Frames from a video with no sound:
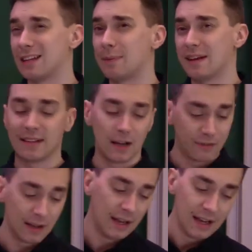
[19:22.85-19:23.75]
the best out of
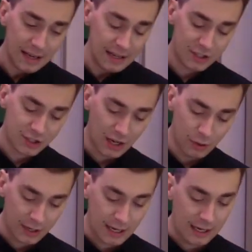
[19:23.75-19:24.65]
it. It's so
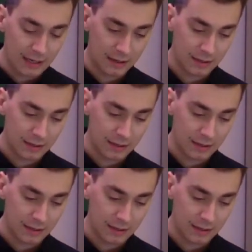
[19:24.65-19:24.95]
key.